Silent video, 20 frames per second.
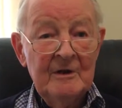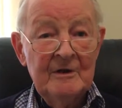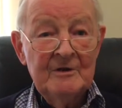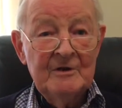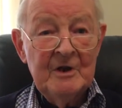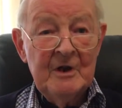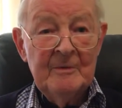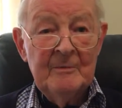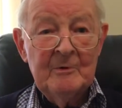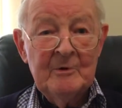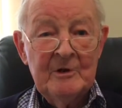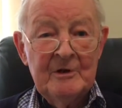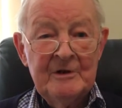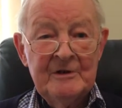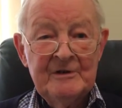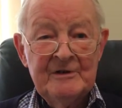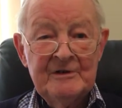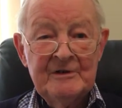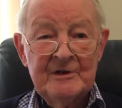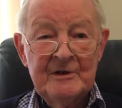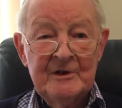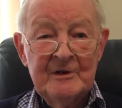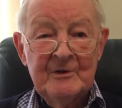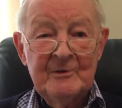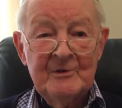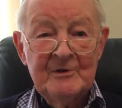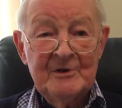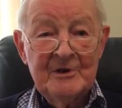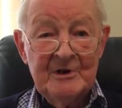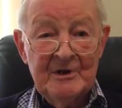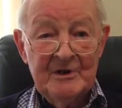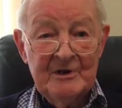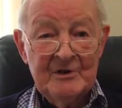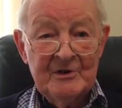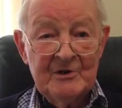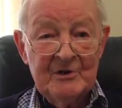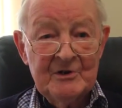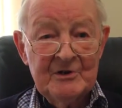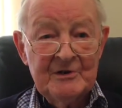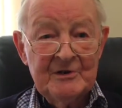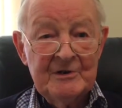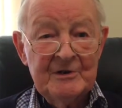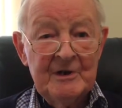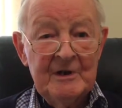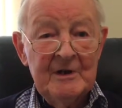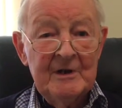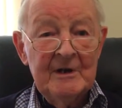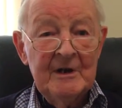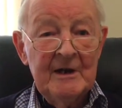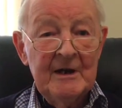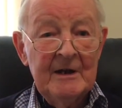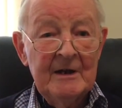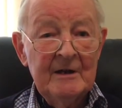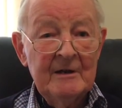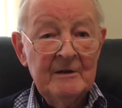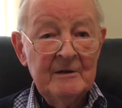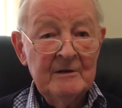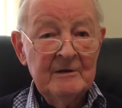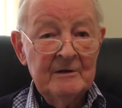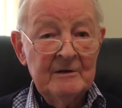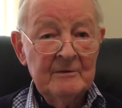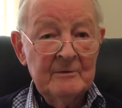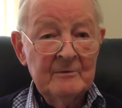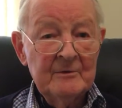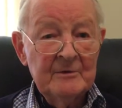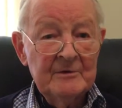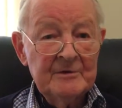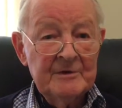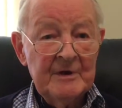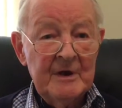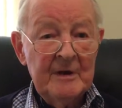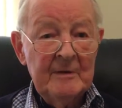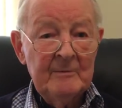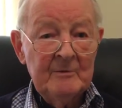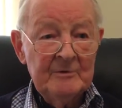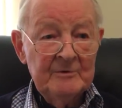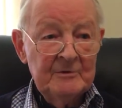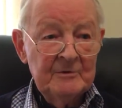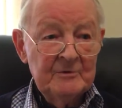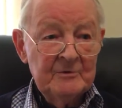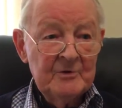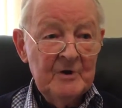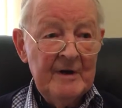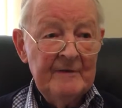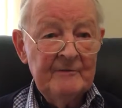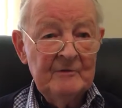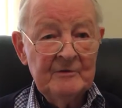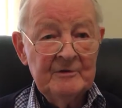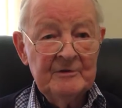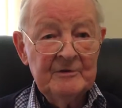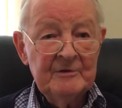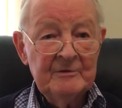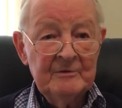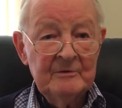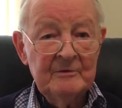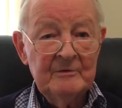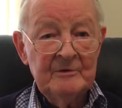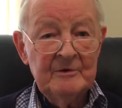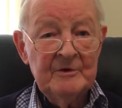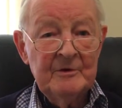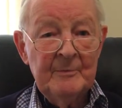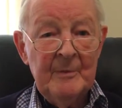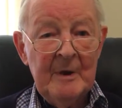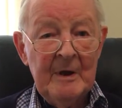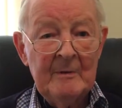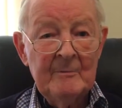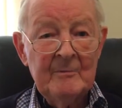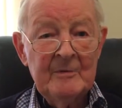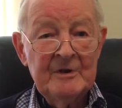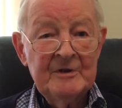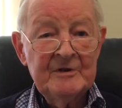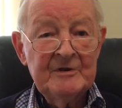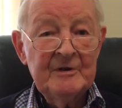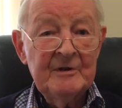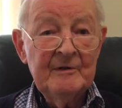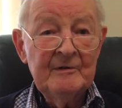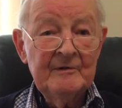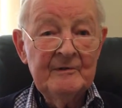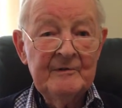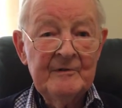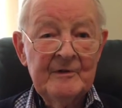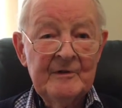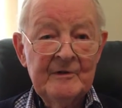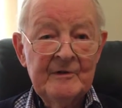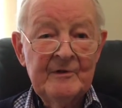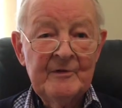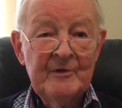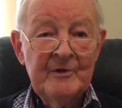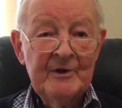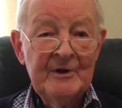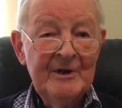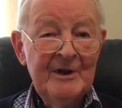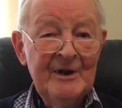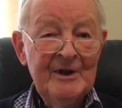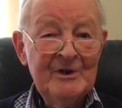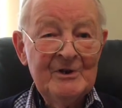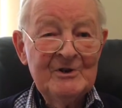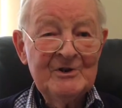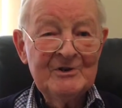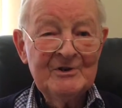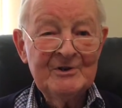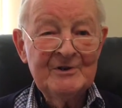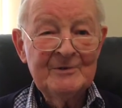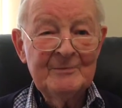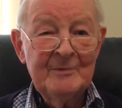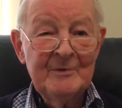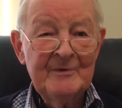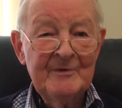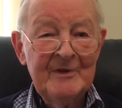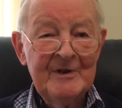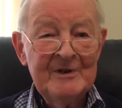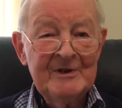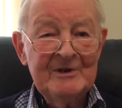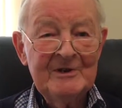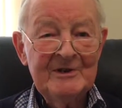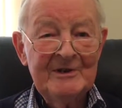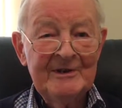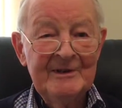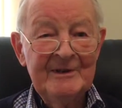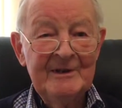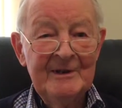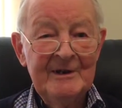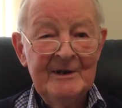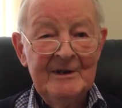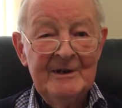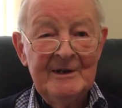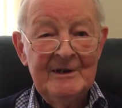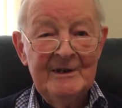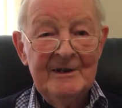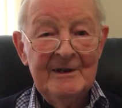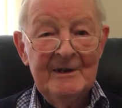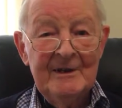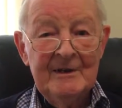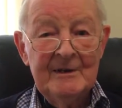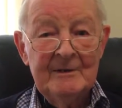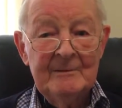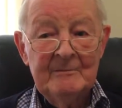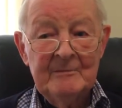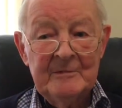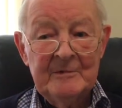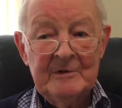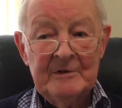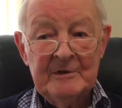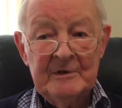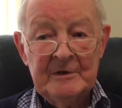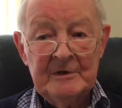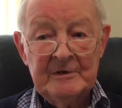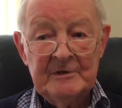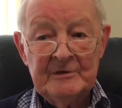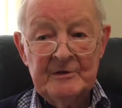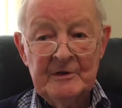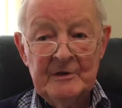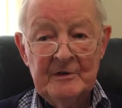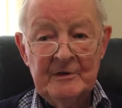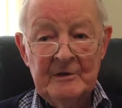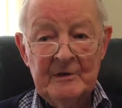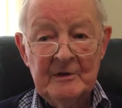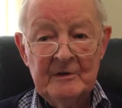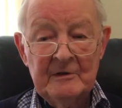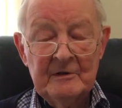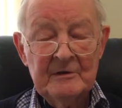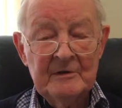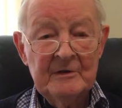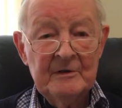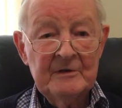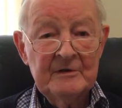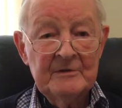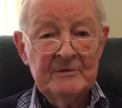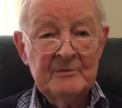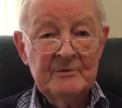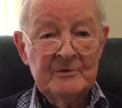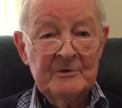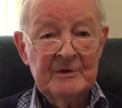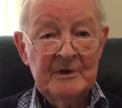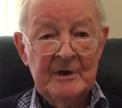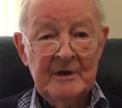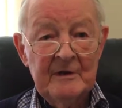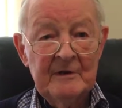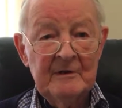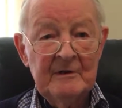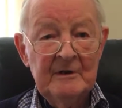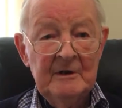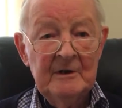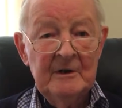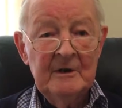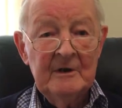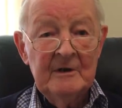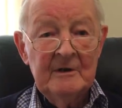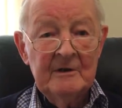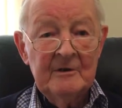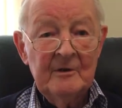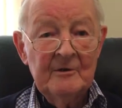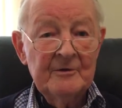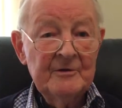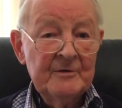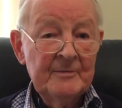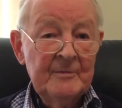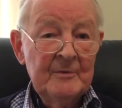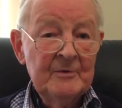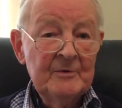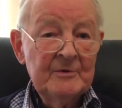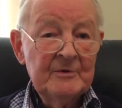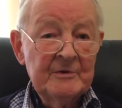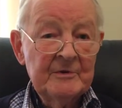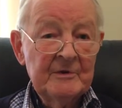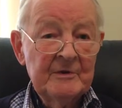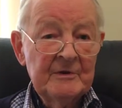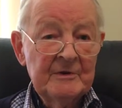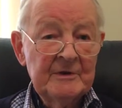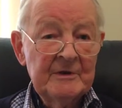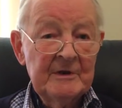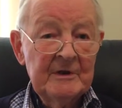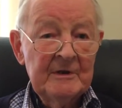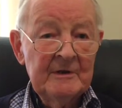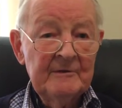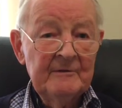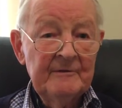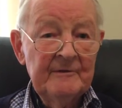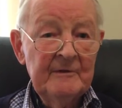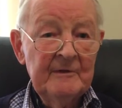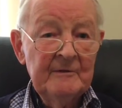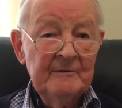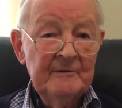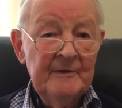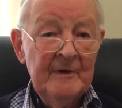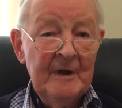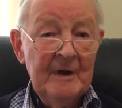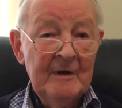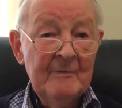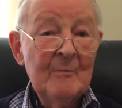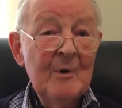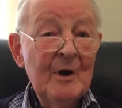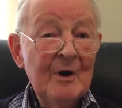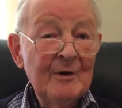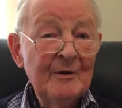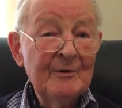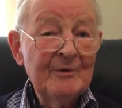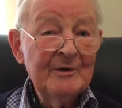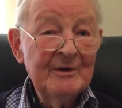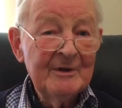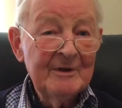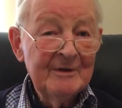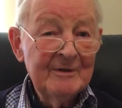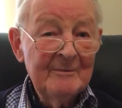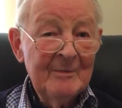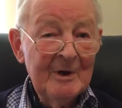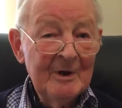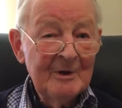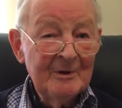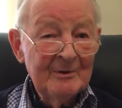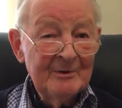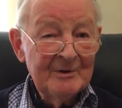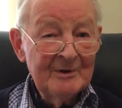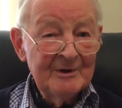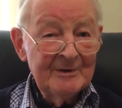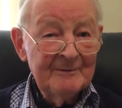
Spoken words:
Japanese researchers and was able to travel to Japan myself on 3 occasions professionally. And so I think that this was another contribution that I feel fairly proud about.